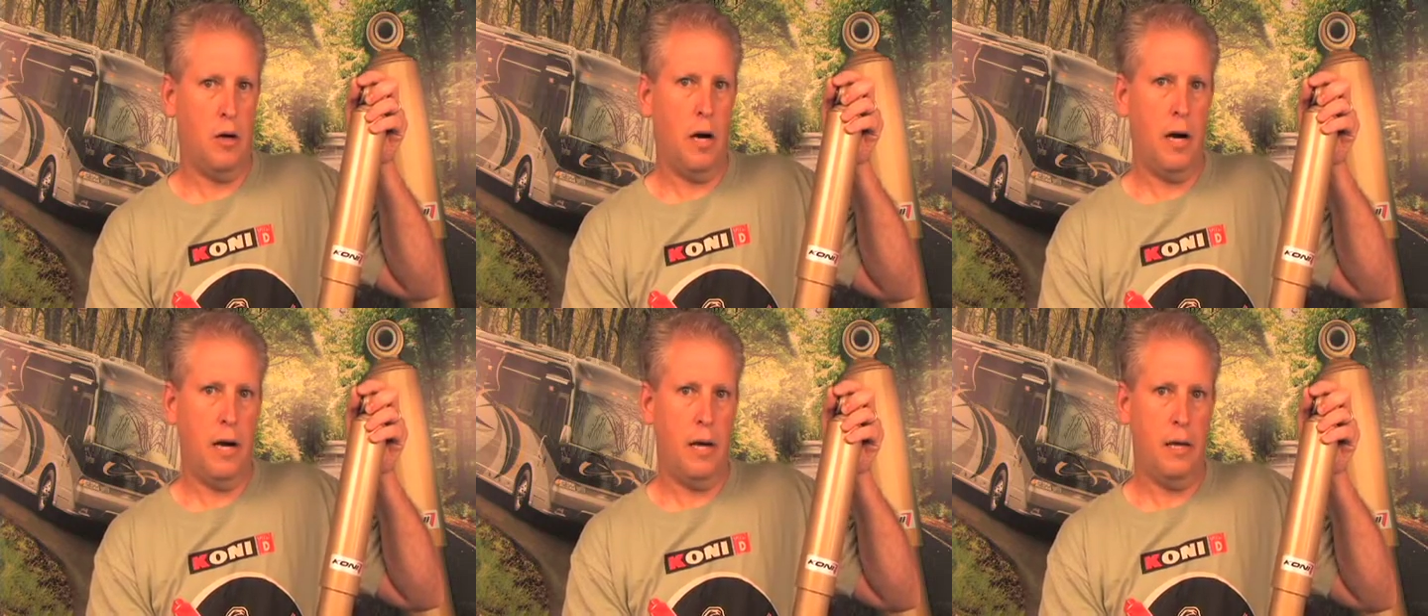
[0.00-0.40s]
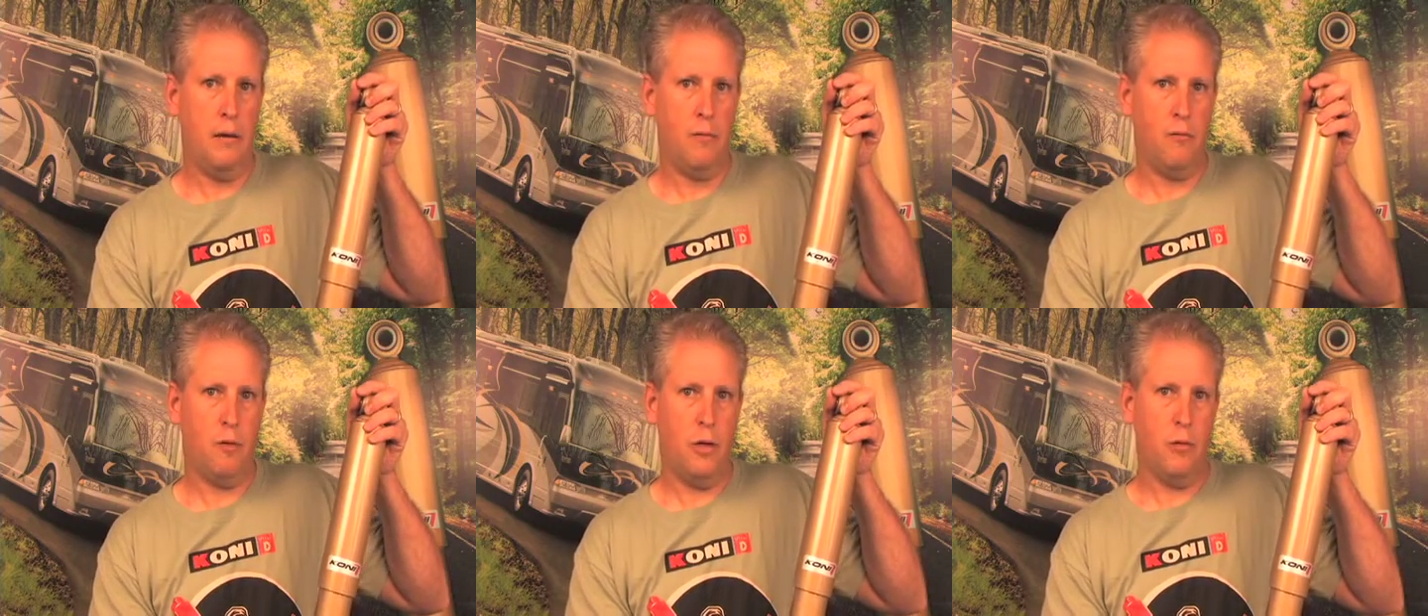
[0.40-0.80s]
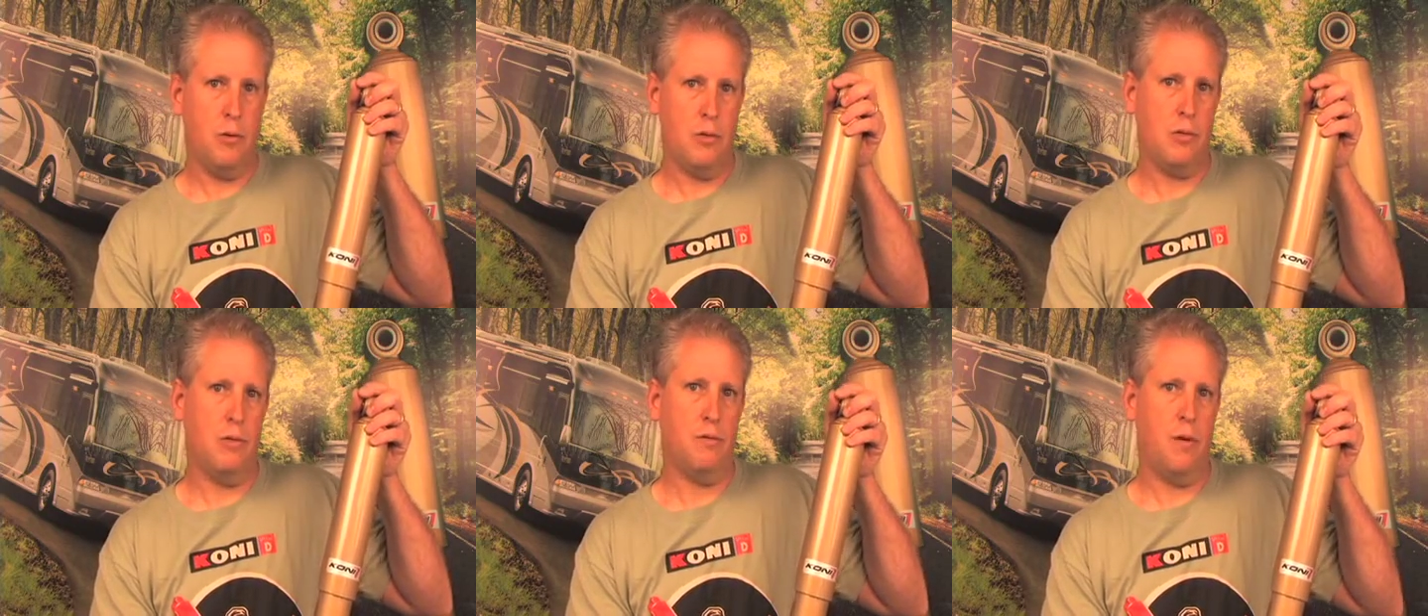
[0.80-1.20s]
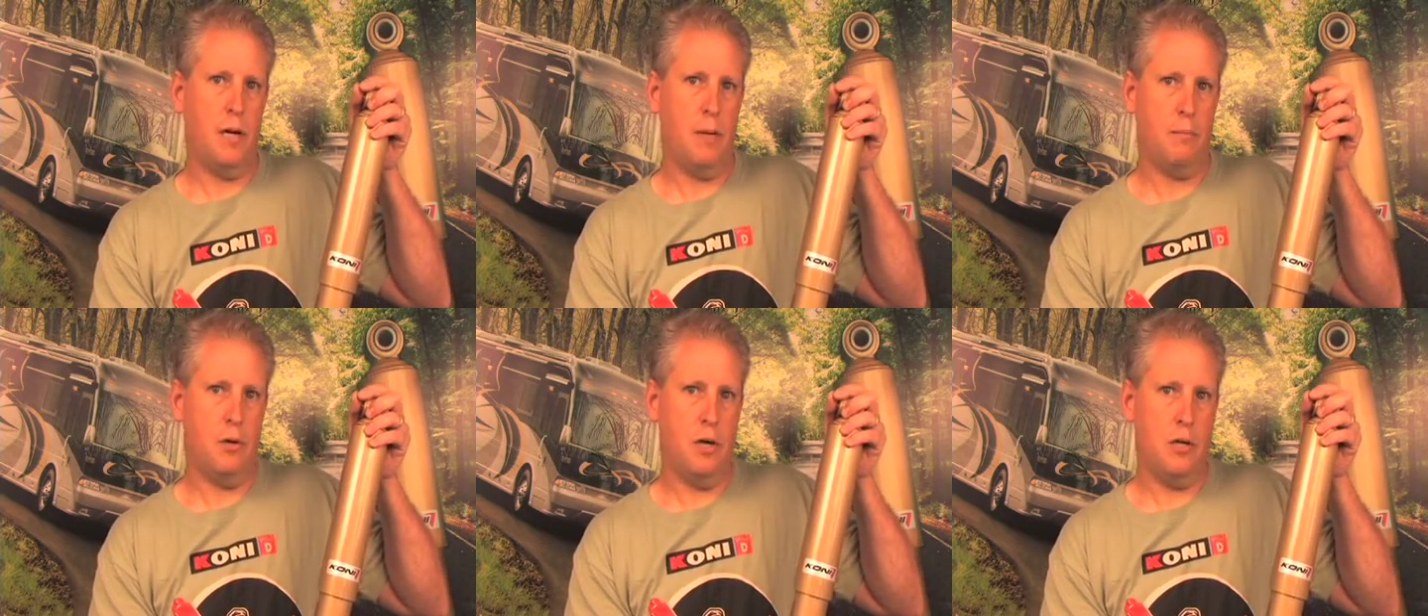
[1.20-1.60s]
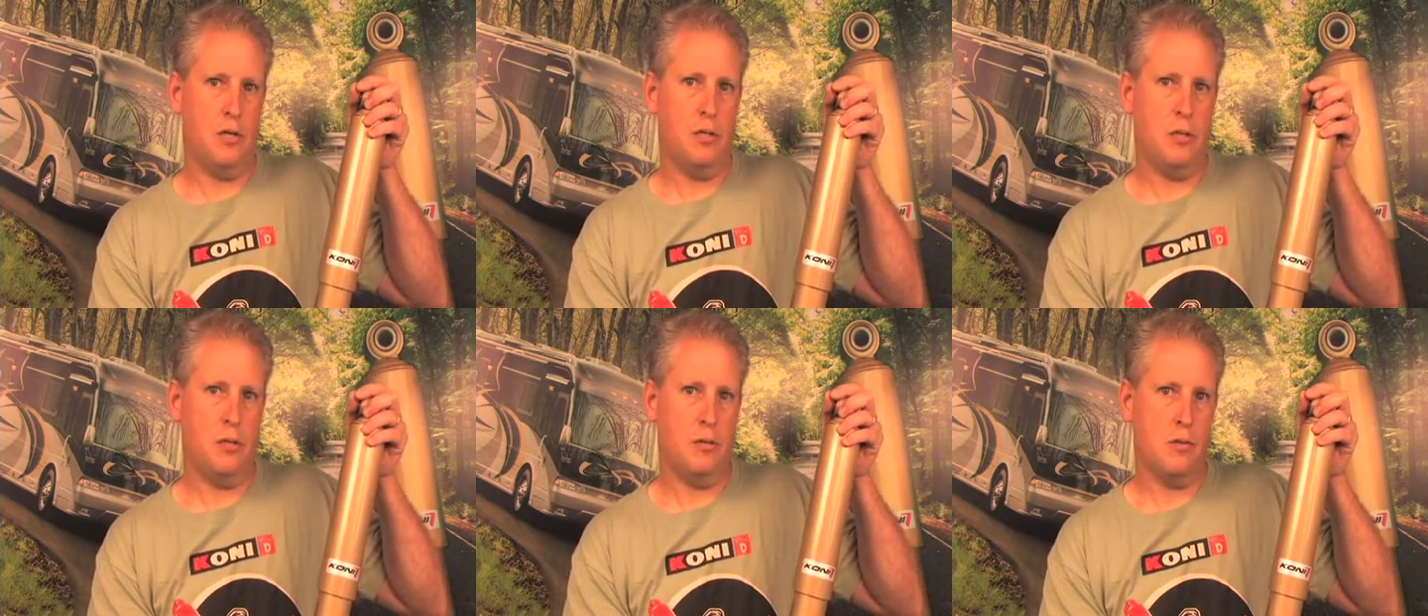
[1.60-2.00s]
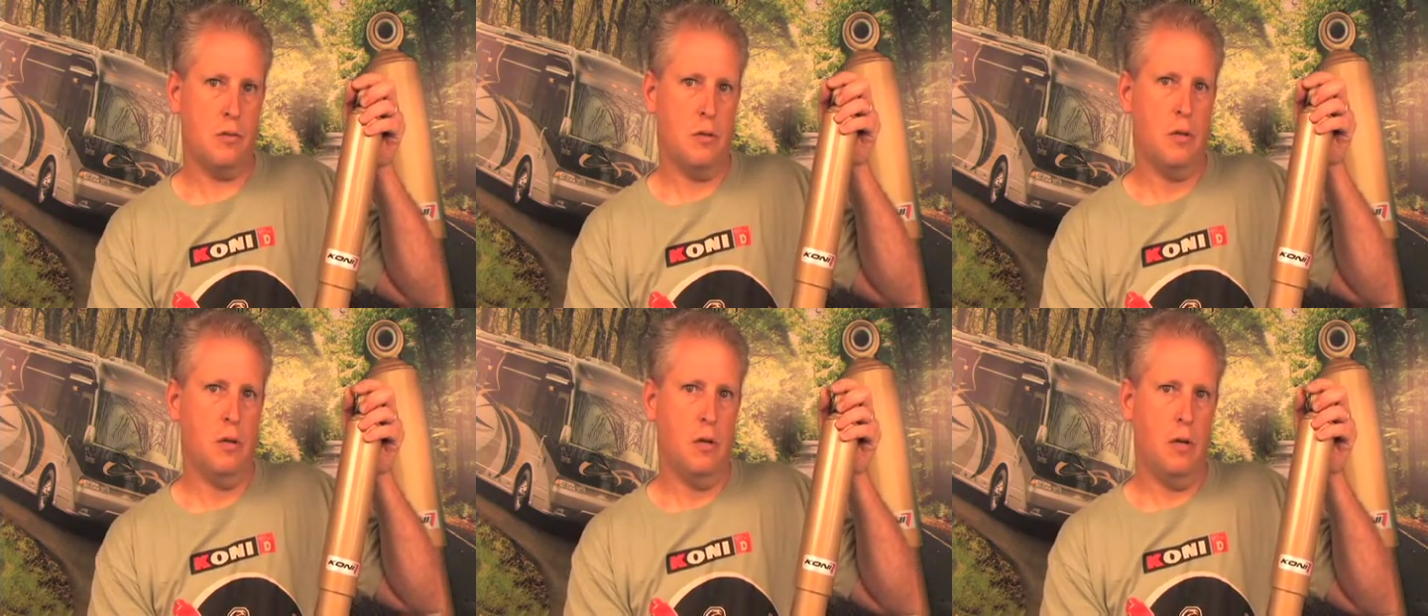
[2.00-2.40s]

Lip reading: high frequency vibrations